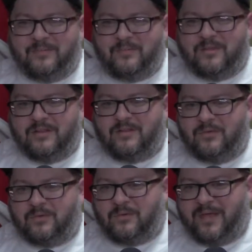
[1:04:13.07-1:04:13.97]

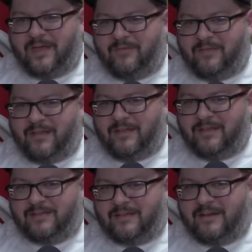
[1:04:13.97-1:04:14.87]
do we have
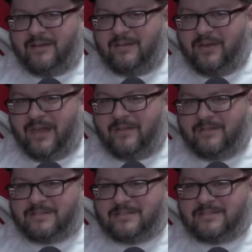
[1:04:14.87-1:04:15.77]
is it a
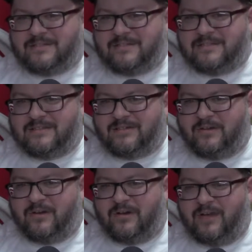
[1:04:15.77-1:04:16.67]
unanimous
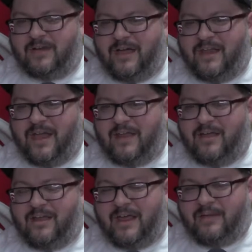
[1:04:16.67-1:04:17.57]
or
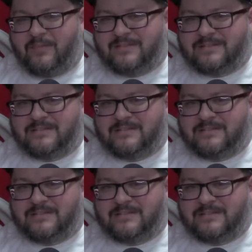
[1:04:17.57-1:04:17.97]
anonymous?